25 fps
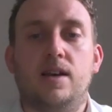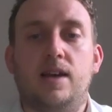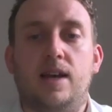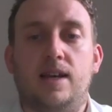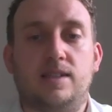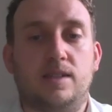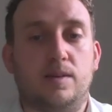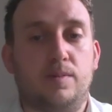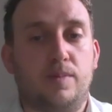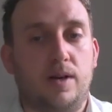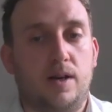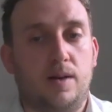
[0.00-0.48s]

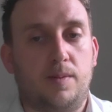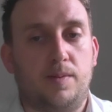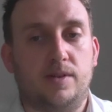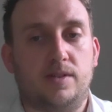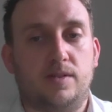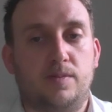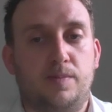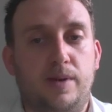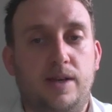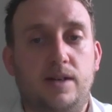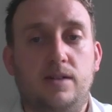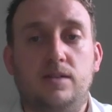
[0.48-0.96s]
Is it
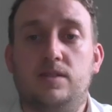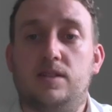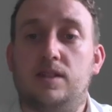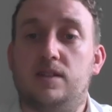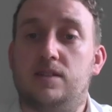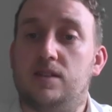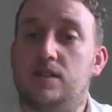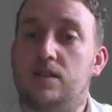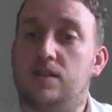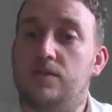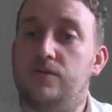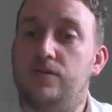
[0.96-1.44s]
purpose-built?
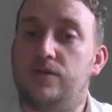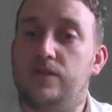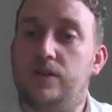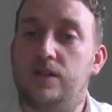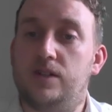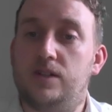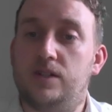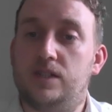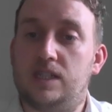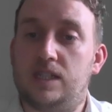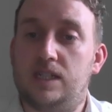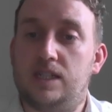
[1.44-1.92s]
Is it
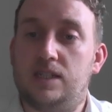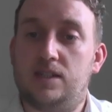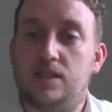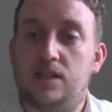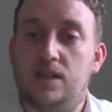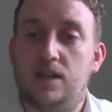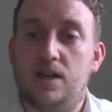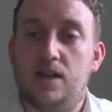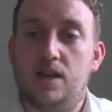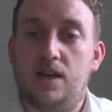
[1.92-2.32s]
converted?